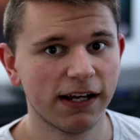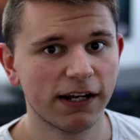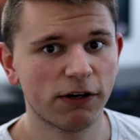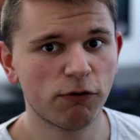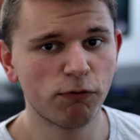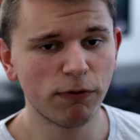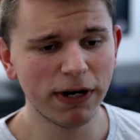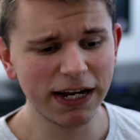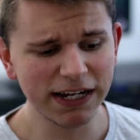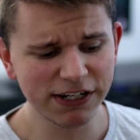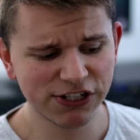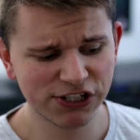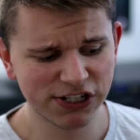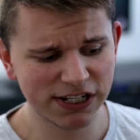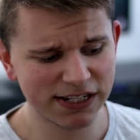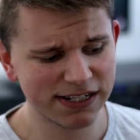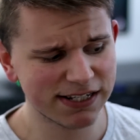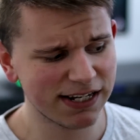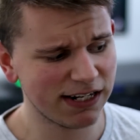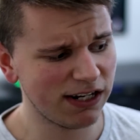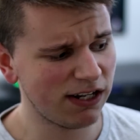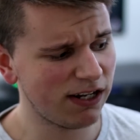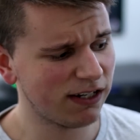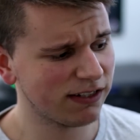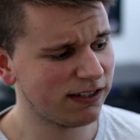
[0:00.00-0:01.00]
Questions
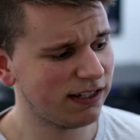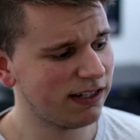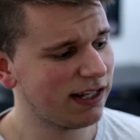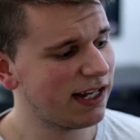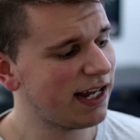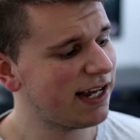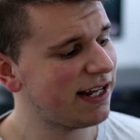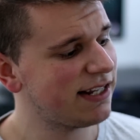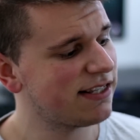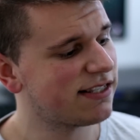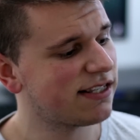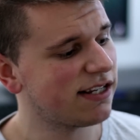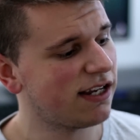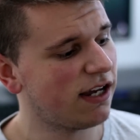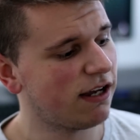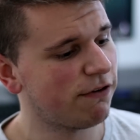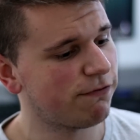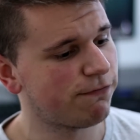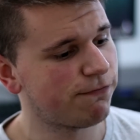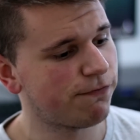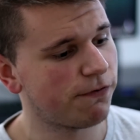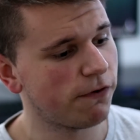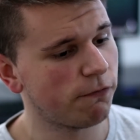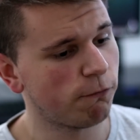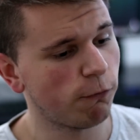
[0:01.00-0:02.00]
along the lines
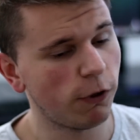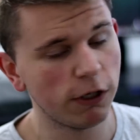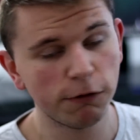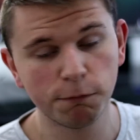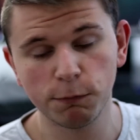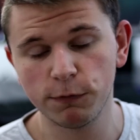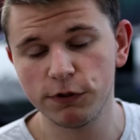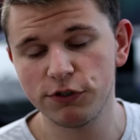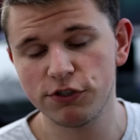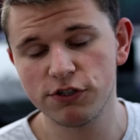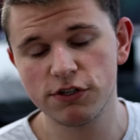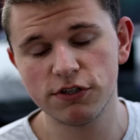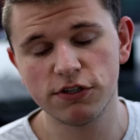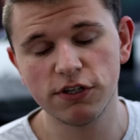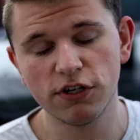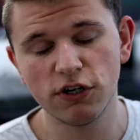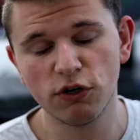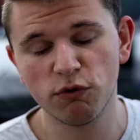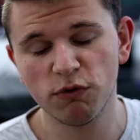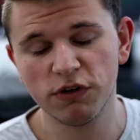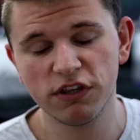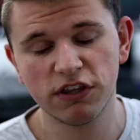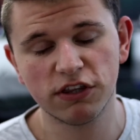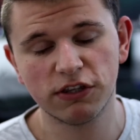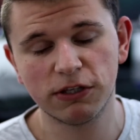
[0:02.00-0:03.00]
of, what would you do
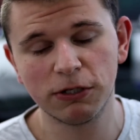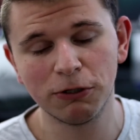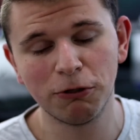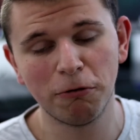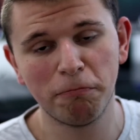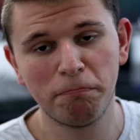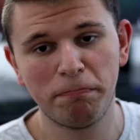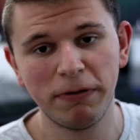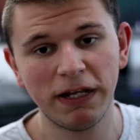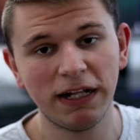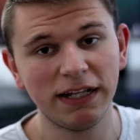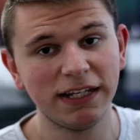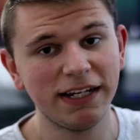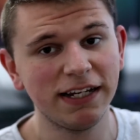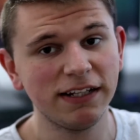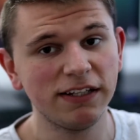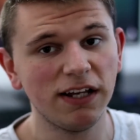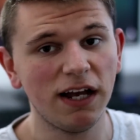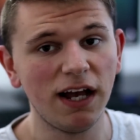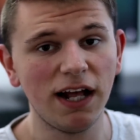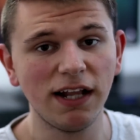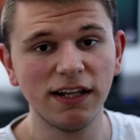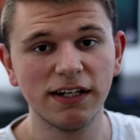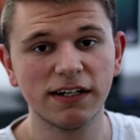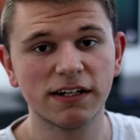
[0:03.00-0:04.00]
with two billion
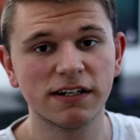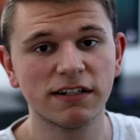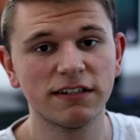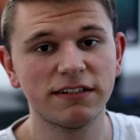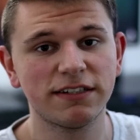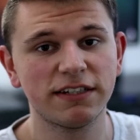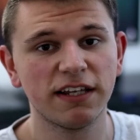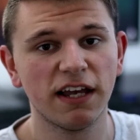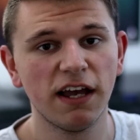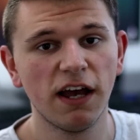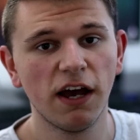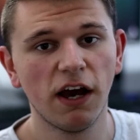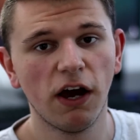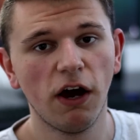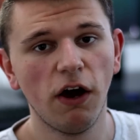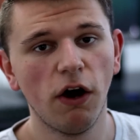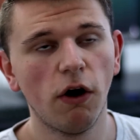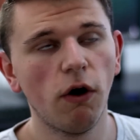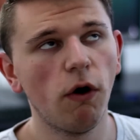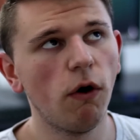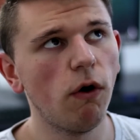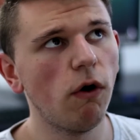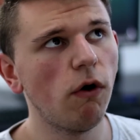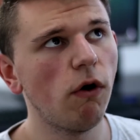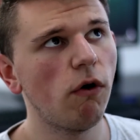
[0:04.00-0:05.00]
dollars?
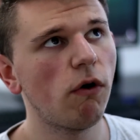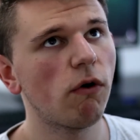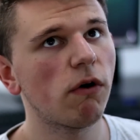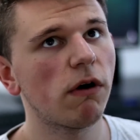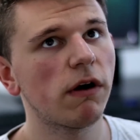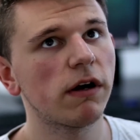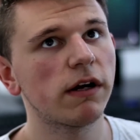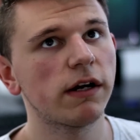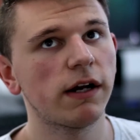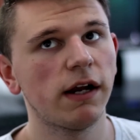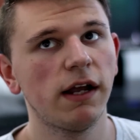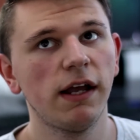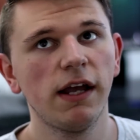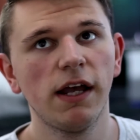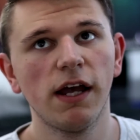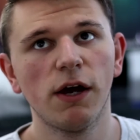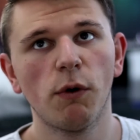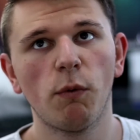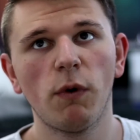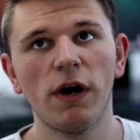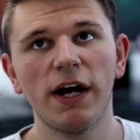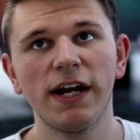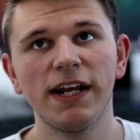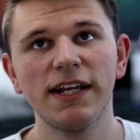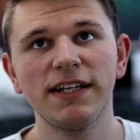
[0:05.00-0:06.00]
Or,
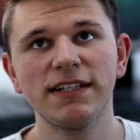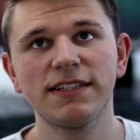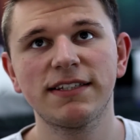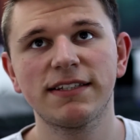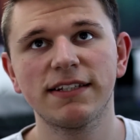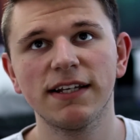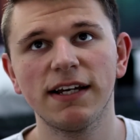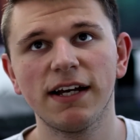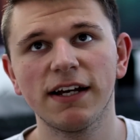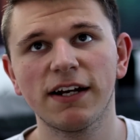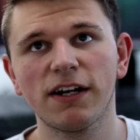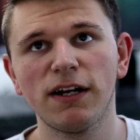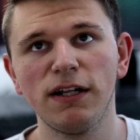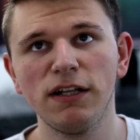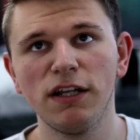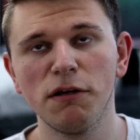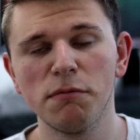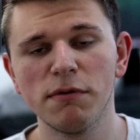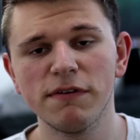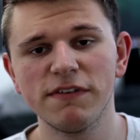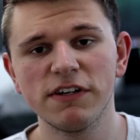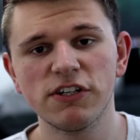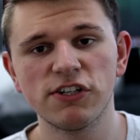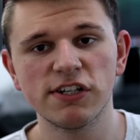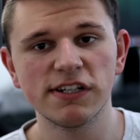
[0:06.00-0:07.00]
what is uh,
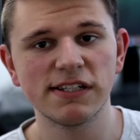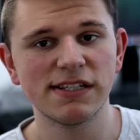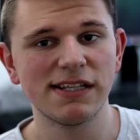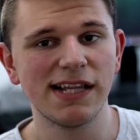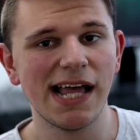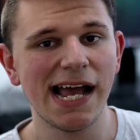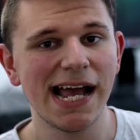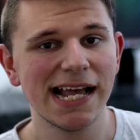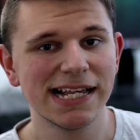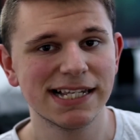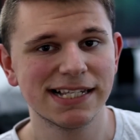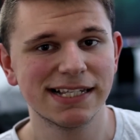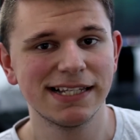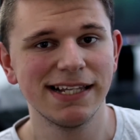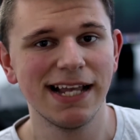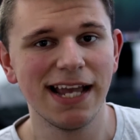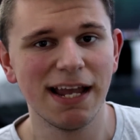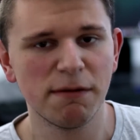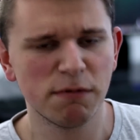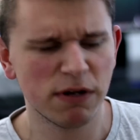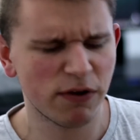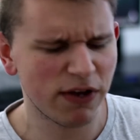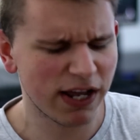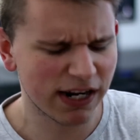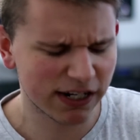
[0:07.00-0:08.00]
Golubovic's last
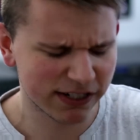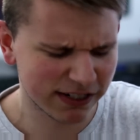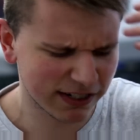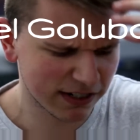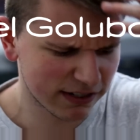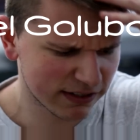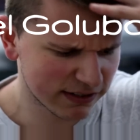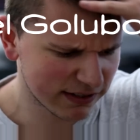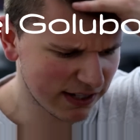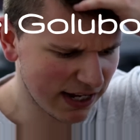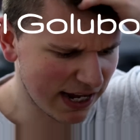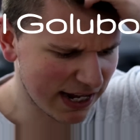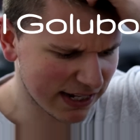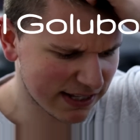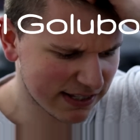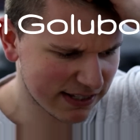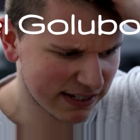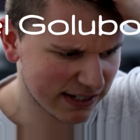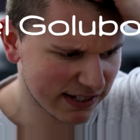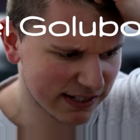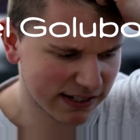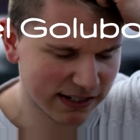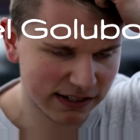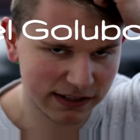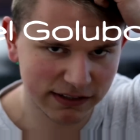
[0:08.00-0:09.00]
name? No, actually, that's
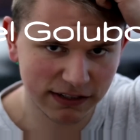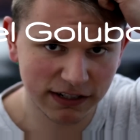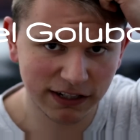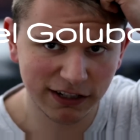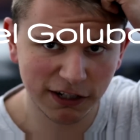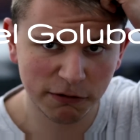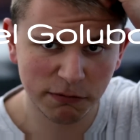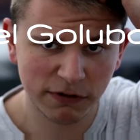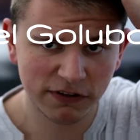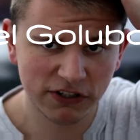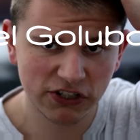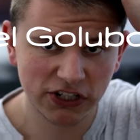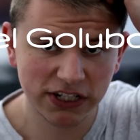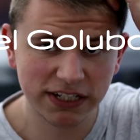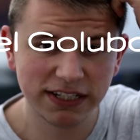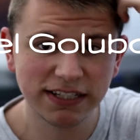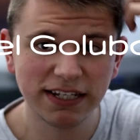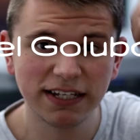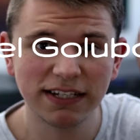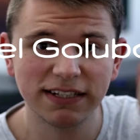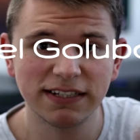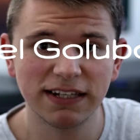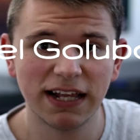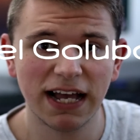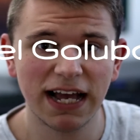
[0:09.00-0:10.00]
his, Golubovic is
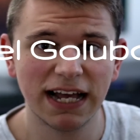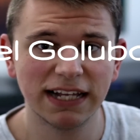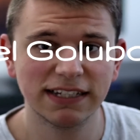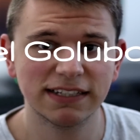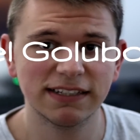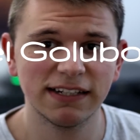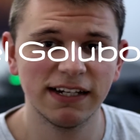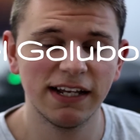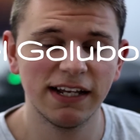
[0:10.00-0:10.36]
his last